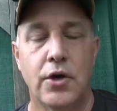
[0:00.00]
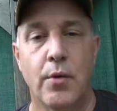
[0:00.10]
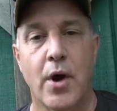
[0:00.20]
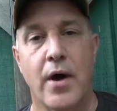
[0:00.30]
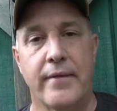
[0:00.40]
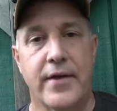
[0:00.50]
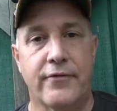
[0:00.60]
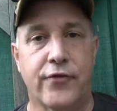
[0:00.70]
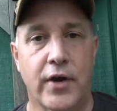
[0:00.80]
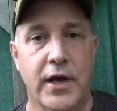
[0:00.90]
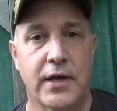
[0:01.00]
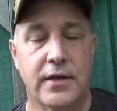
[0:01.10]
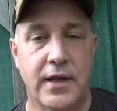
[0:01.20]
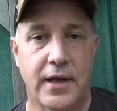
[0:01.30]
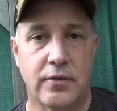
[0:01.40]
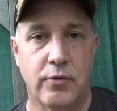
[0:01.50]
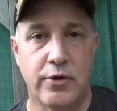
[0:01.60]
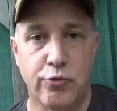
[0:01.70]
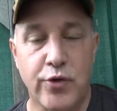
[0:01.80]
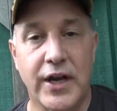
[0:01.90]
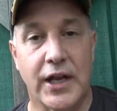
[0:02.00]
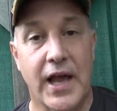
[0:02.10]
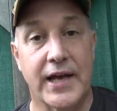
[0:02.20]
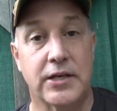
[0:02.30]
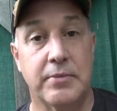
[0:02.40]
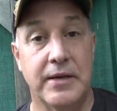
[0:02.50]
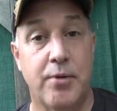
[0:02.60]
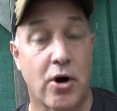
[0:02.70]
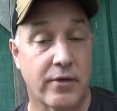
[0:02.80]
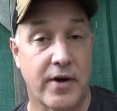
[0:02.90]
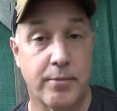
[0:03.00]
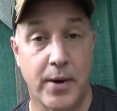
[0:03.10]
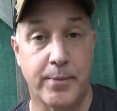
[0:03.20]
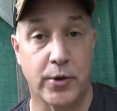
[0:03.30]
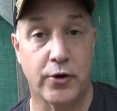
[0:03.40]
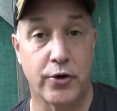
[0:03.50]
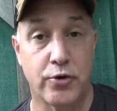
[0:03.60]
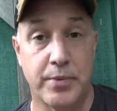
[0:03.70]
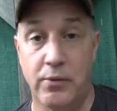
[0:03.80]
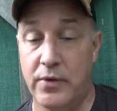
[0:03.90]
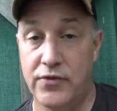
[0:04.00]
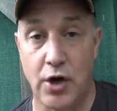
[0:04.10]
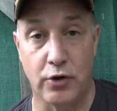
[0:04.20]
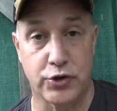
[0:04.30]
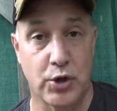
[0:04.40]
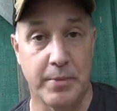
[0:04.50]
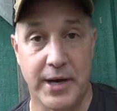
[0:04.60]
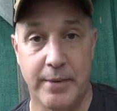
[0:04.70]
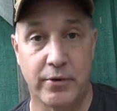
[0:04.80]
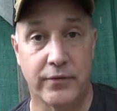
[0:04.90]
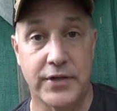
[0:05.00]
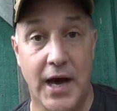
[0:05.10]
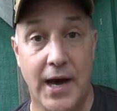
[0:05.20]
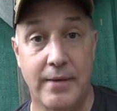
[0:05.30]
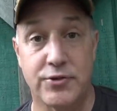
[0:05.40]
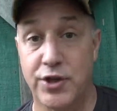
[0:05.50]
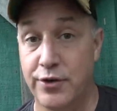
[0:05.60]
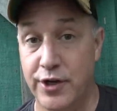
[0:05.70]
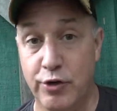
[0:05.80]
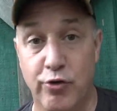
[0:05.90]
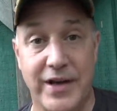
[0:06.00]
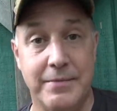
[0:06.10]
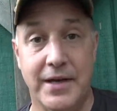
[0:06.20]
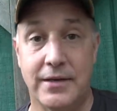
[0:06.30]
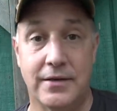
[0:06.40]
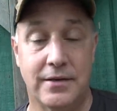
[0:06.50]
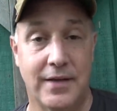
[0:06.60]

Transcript: We all have that friend that we'd really like to be part of our prepper group, and we've talked to them a number of times. They're in agreement.